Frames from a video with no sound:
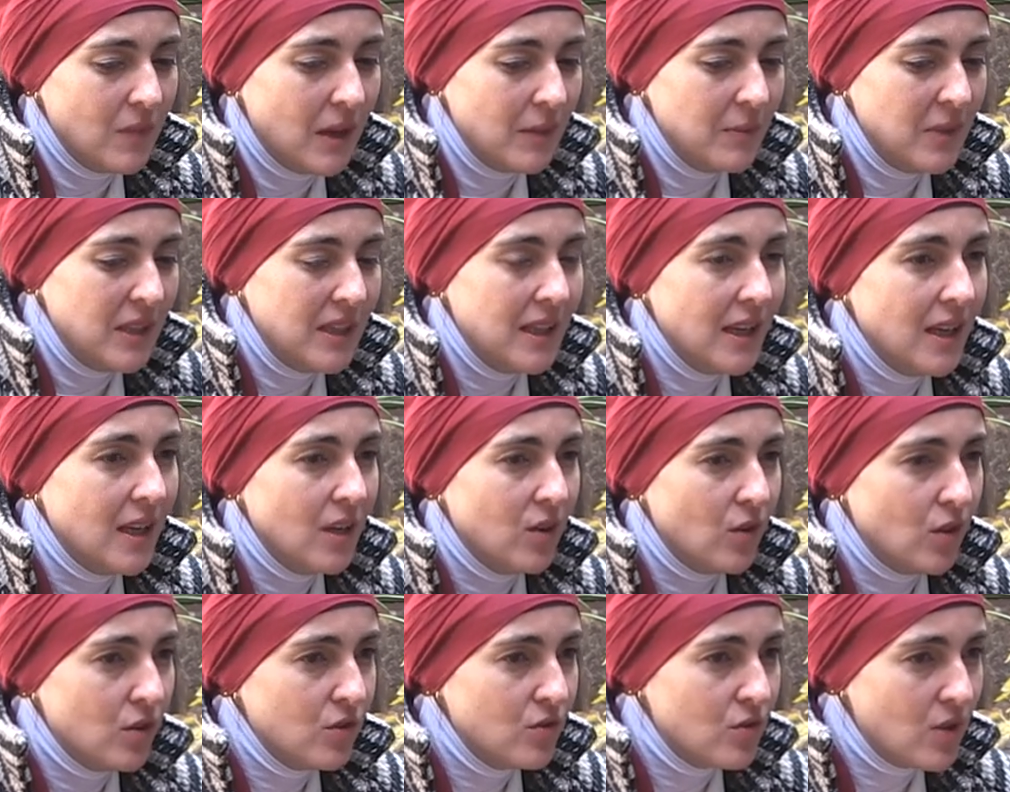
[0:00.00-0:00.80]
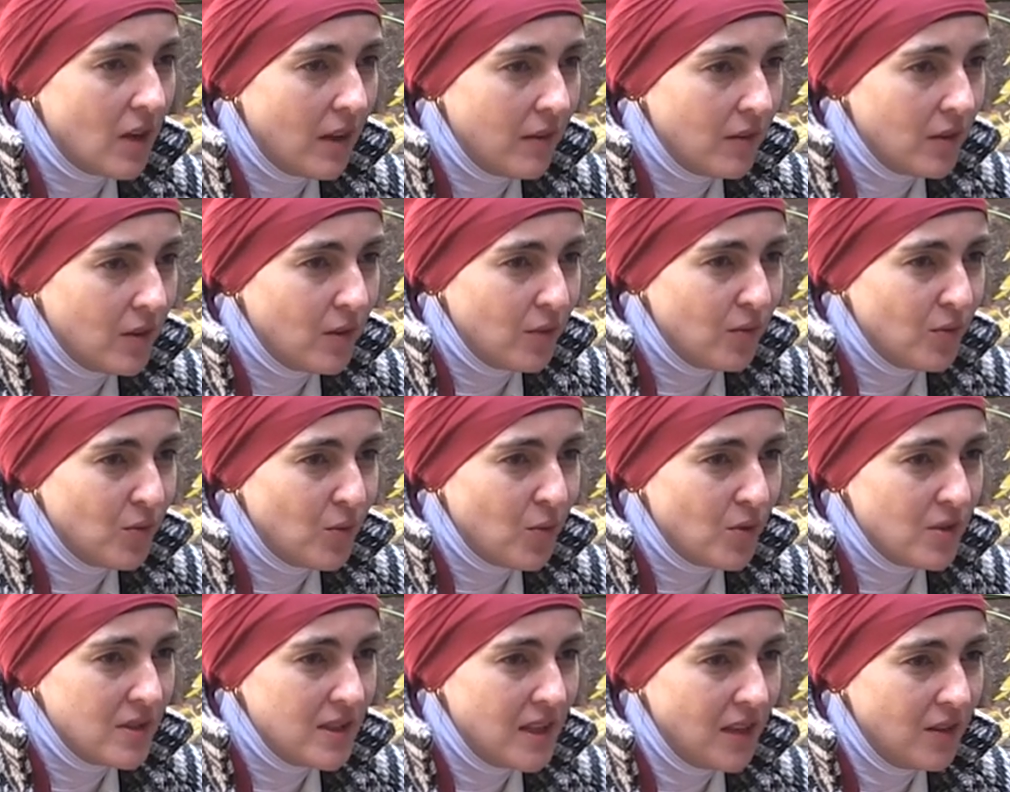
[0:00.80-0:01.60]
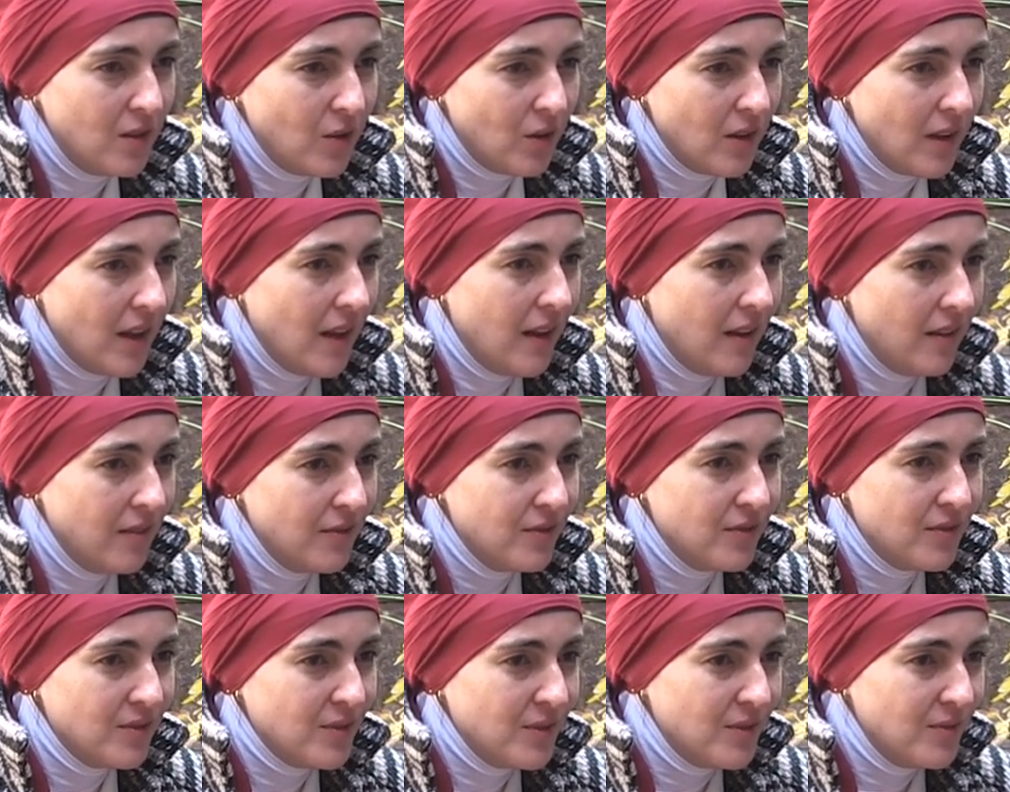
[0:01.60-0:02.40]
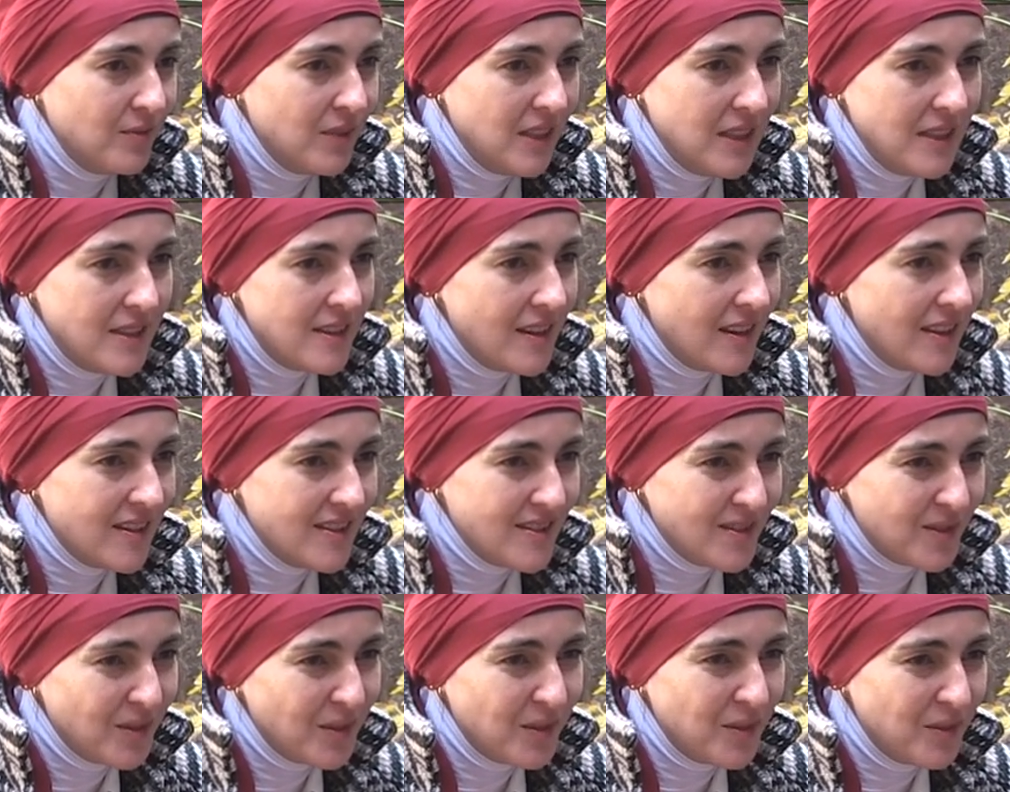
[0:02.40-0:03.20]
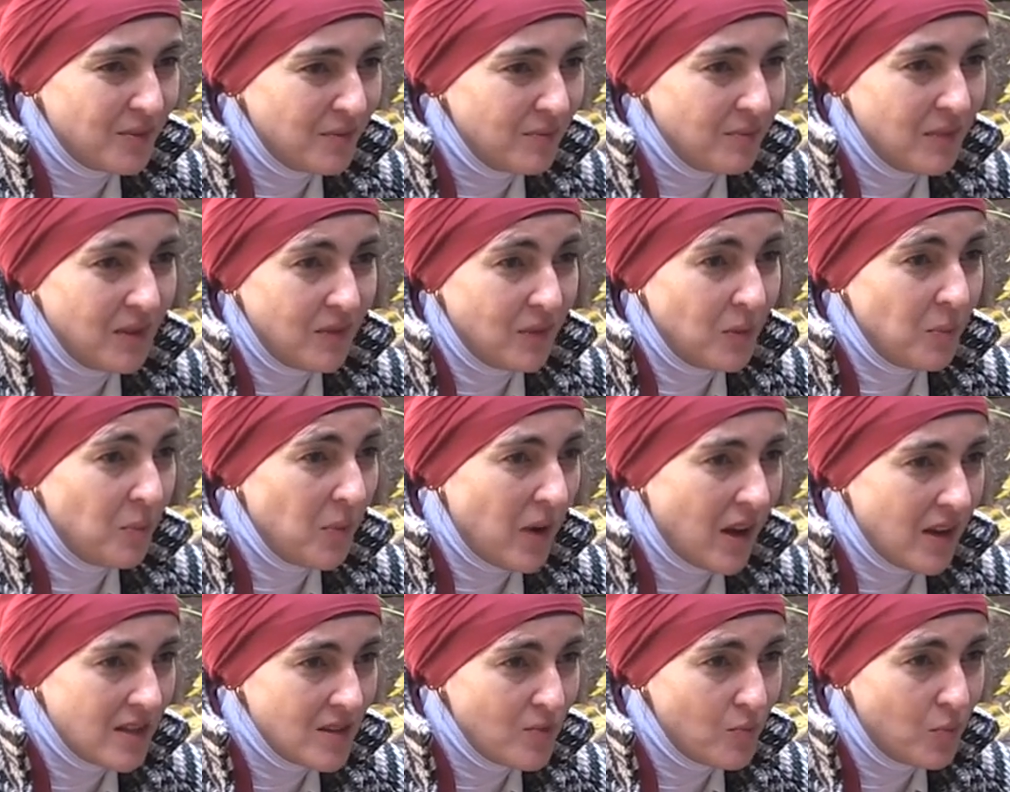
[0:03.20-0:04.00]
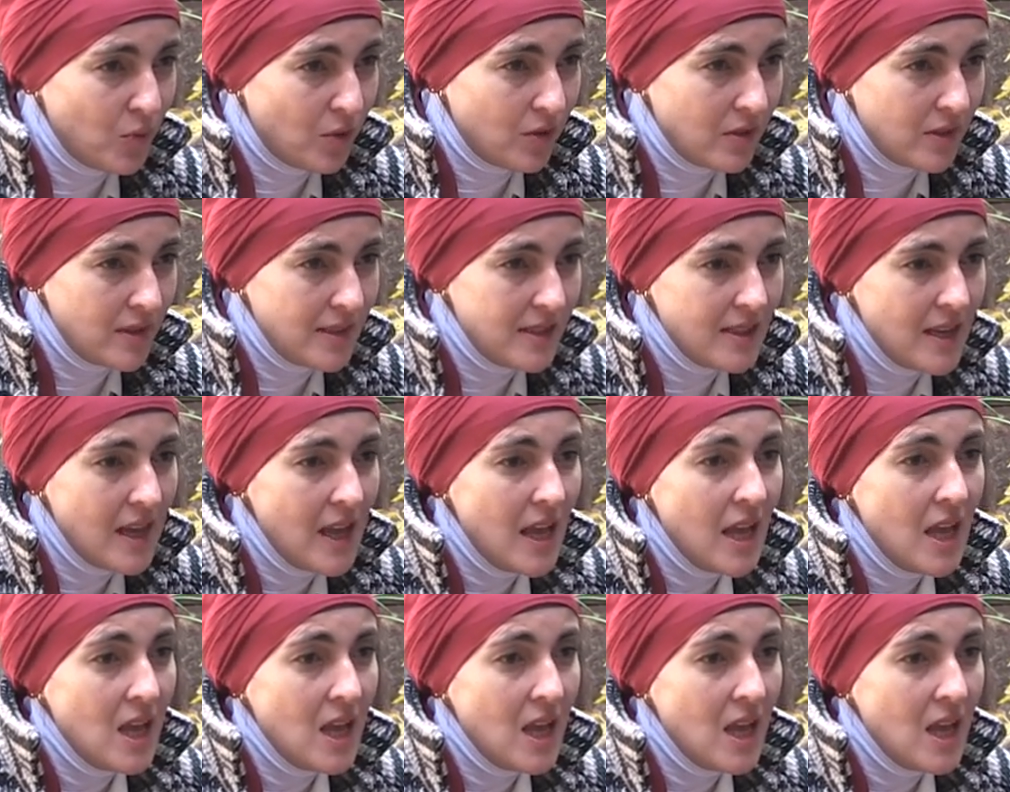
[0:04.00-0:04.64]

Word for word: I mean, they cannot travel, of course, they don't have visas or even passports.